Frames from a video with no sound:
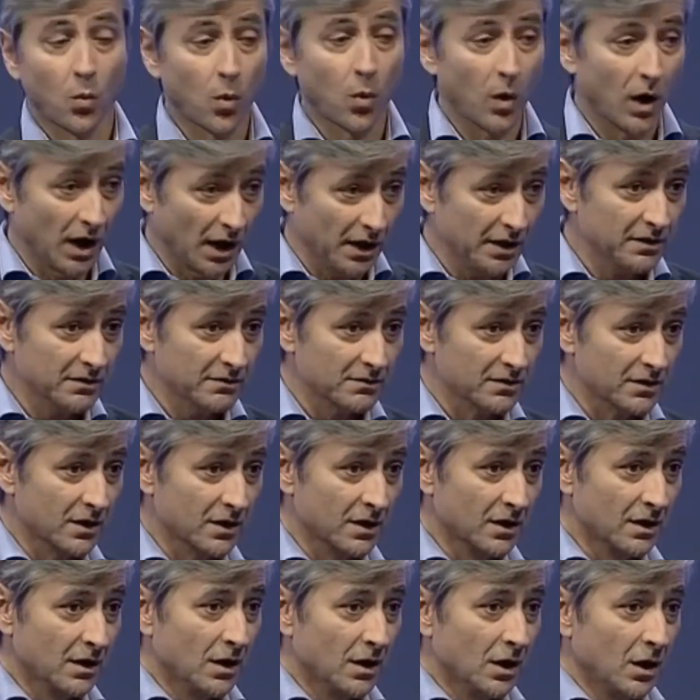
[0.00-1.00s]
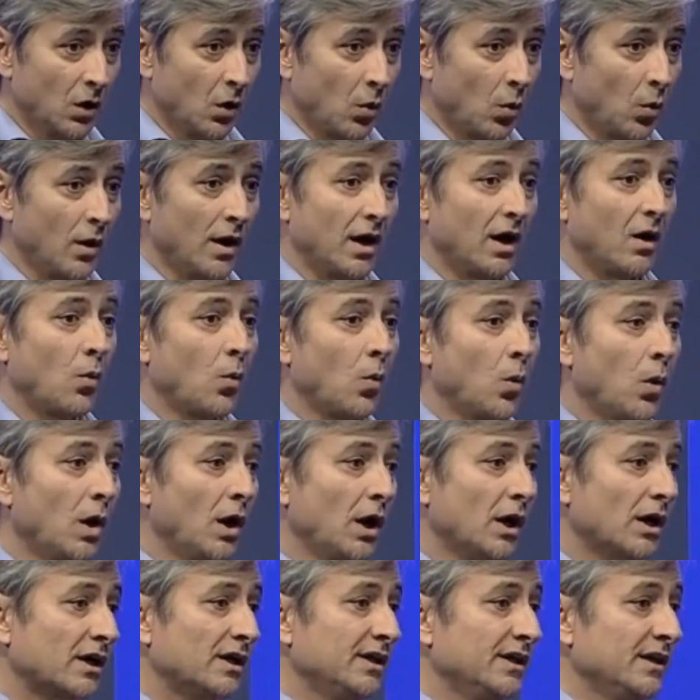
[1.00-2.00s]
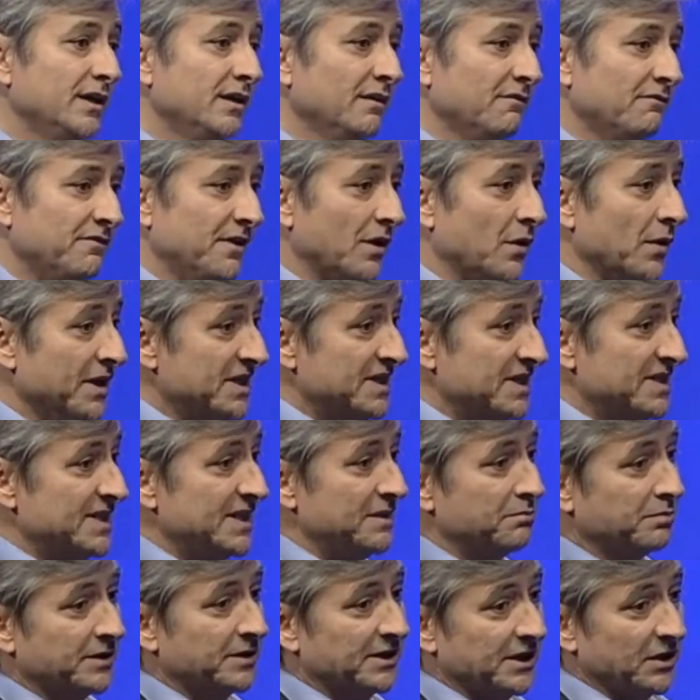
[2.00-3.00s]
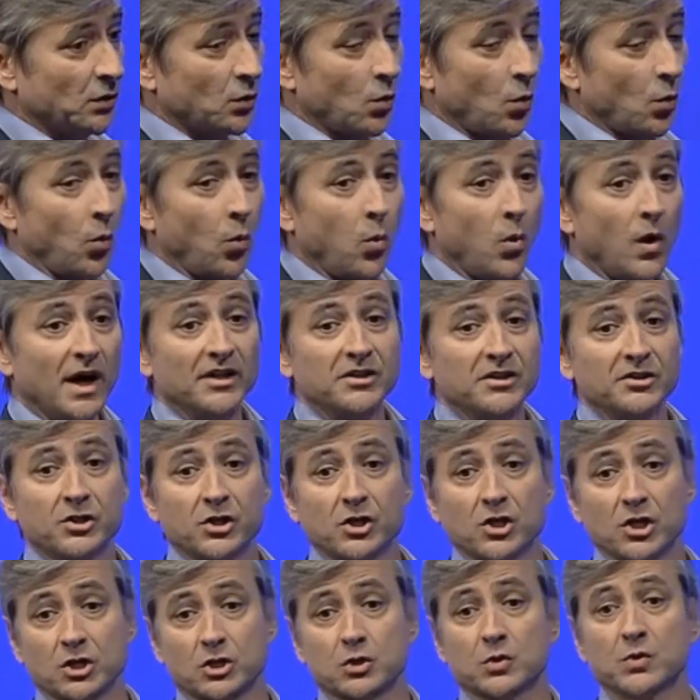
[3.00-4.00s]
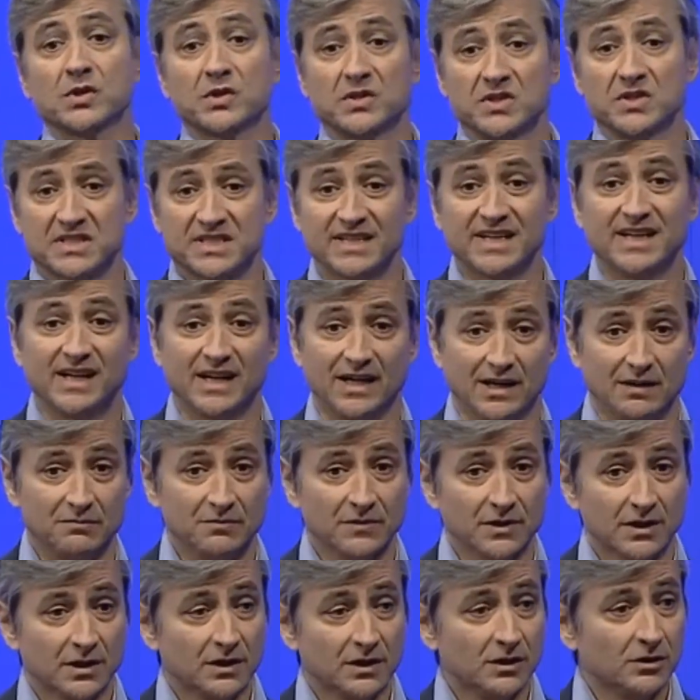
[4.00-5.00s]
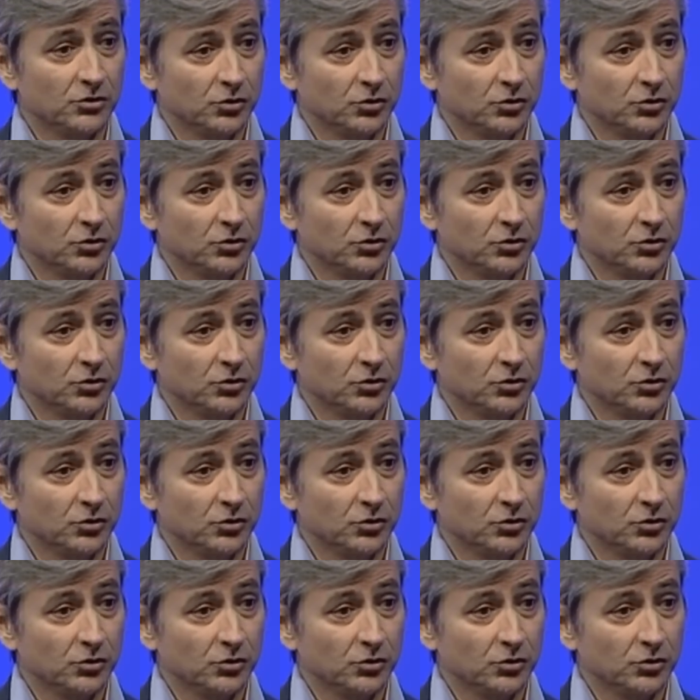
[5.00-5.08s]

One, we are working very deeply, one country at a time,